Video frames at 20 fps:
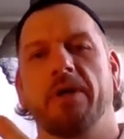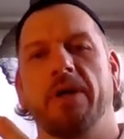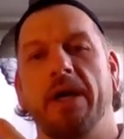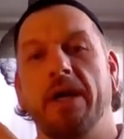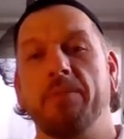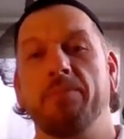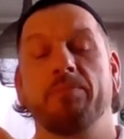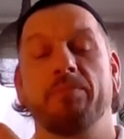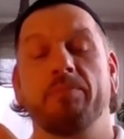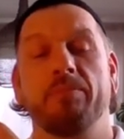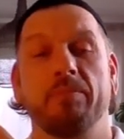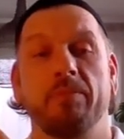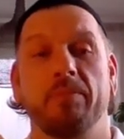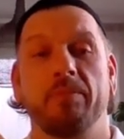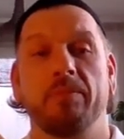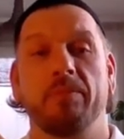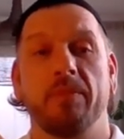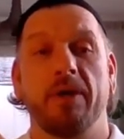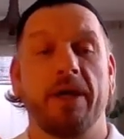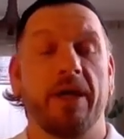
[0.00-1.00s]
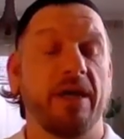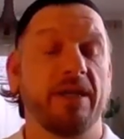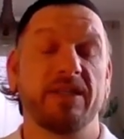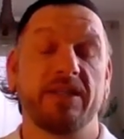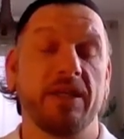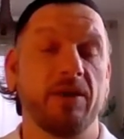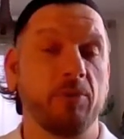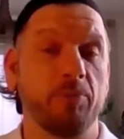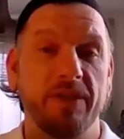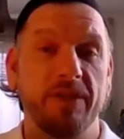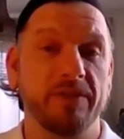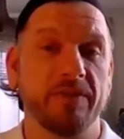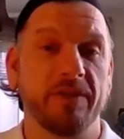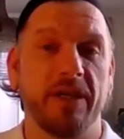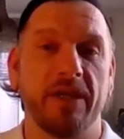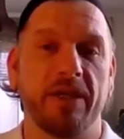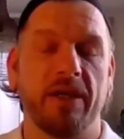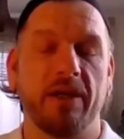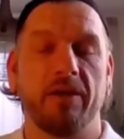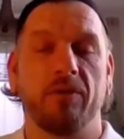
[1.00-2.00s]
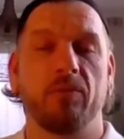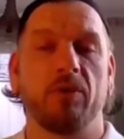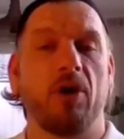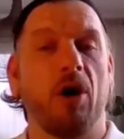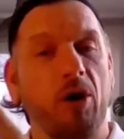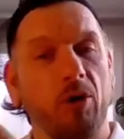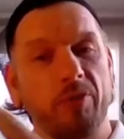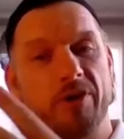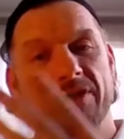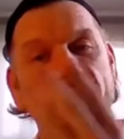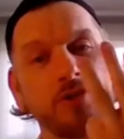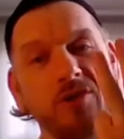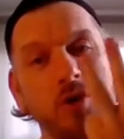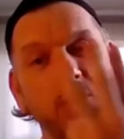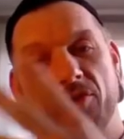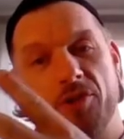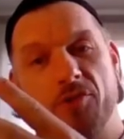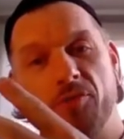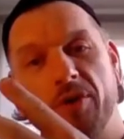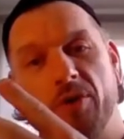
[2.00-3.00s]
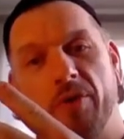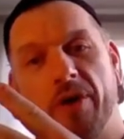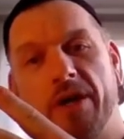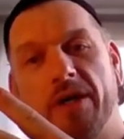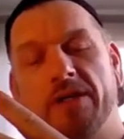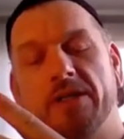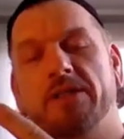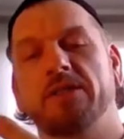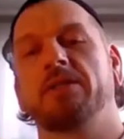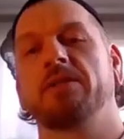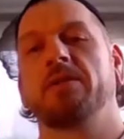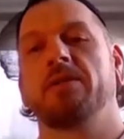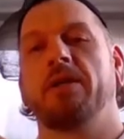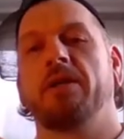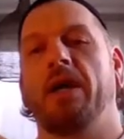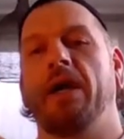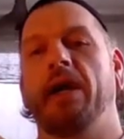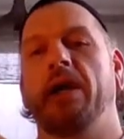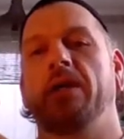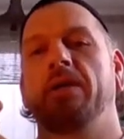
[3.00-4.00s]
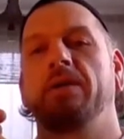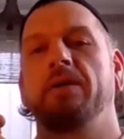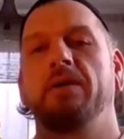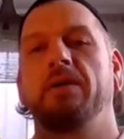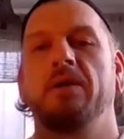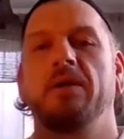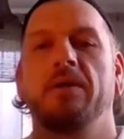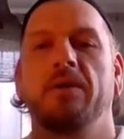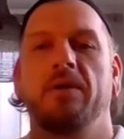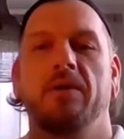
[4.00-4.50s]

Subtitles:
a single piece of data will always go 3 ways, and